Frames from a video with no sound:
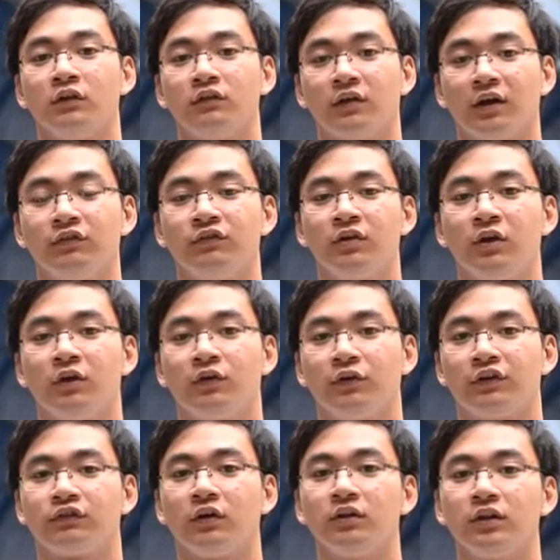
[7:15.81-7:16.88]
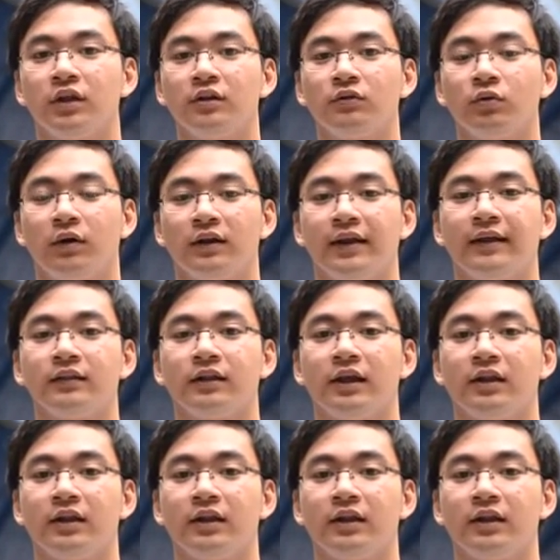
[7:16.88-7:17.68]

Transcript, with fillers: thus resulting to a net